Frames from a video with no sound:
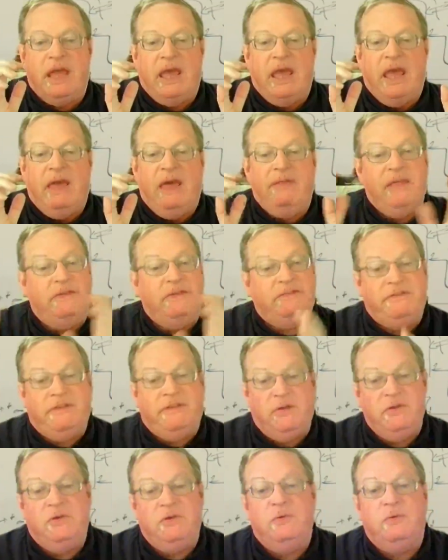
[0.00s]
and then
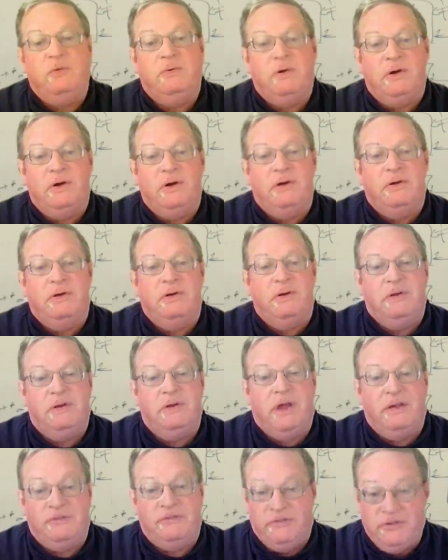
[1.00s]
sell you
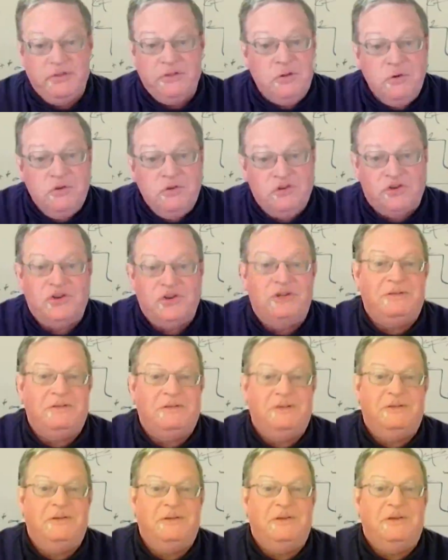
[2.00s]
a solution
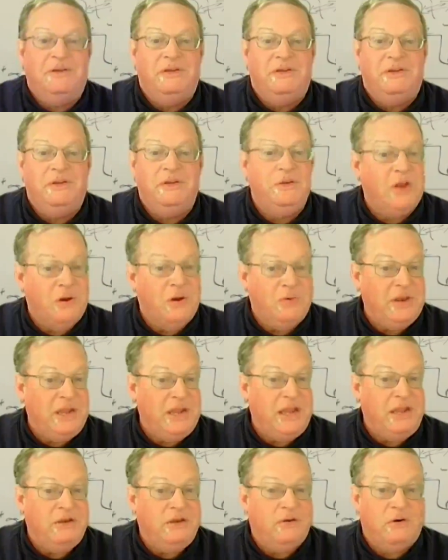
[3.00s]
you don't
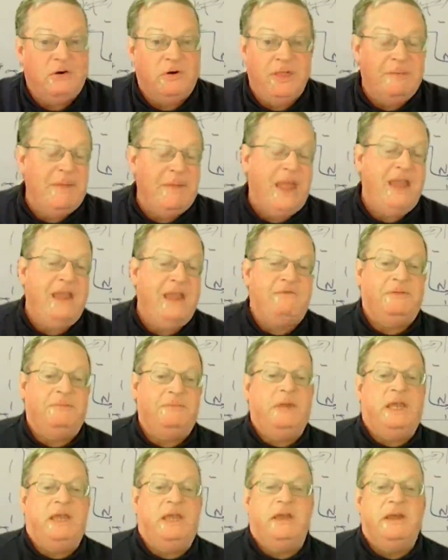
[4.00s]
need, or that may even
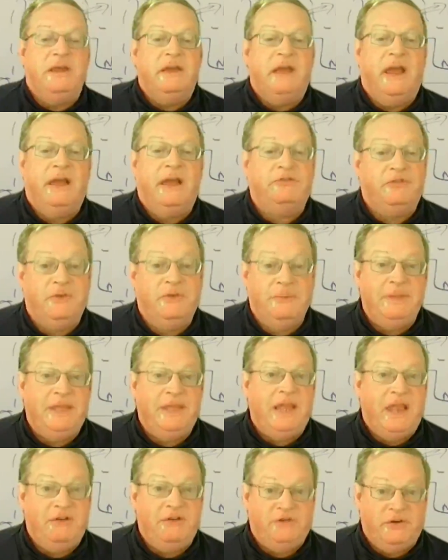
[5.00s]
be extremely
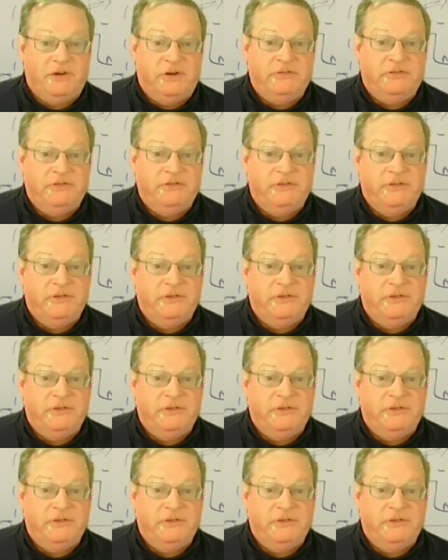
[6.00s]
dangerous.